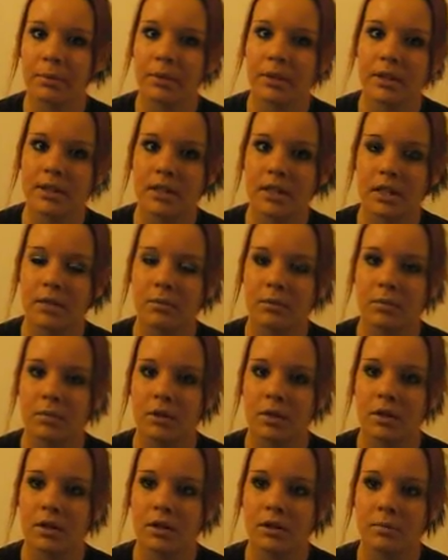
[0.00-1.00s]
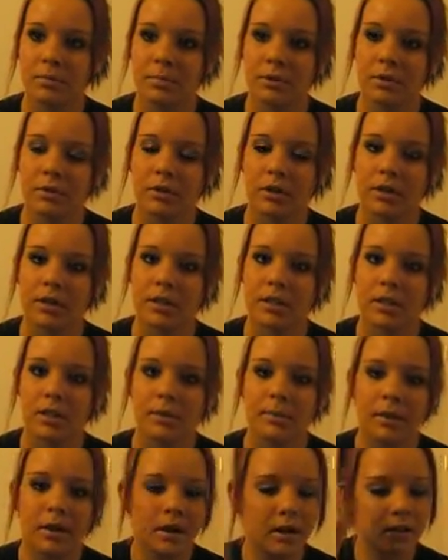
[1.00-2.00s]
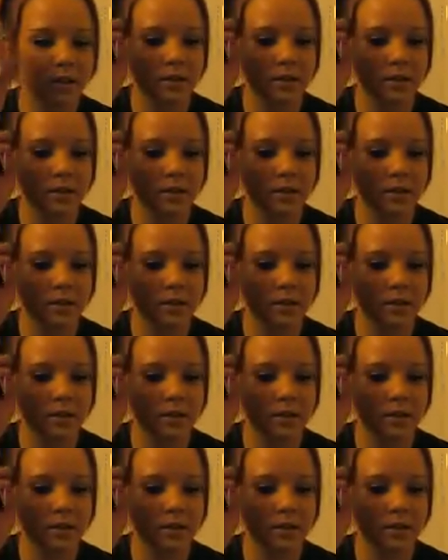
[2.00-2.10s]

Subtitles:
point because I didn't want to be realistic about it,